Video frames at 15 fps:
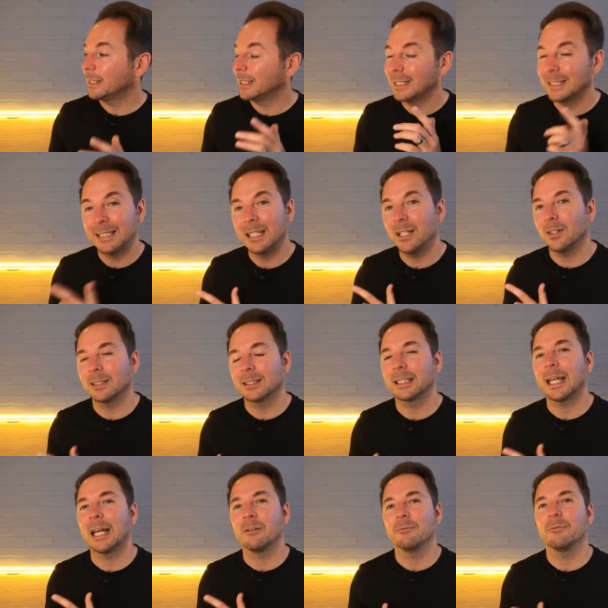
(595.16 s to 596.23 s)
then the CR
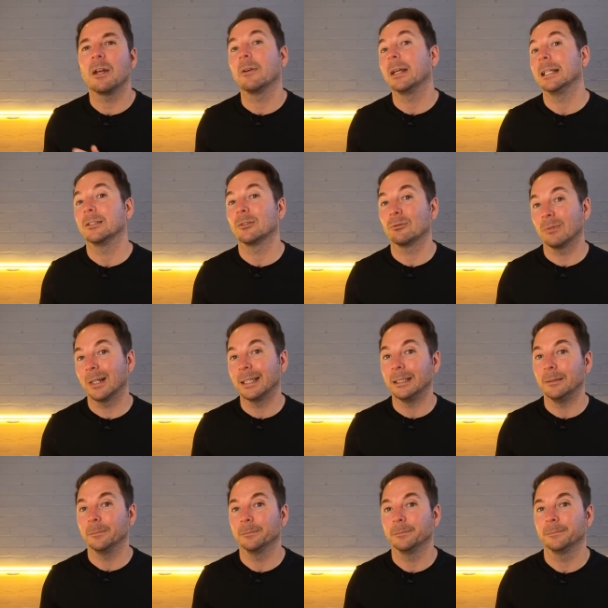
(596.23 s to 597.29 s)
Scan Ferret is great.
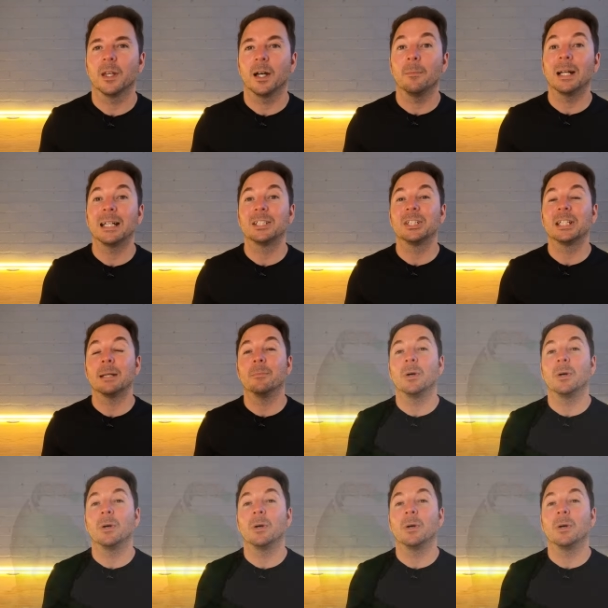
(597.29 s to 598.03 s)
I managed to get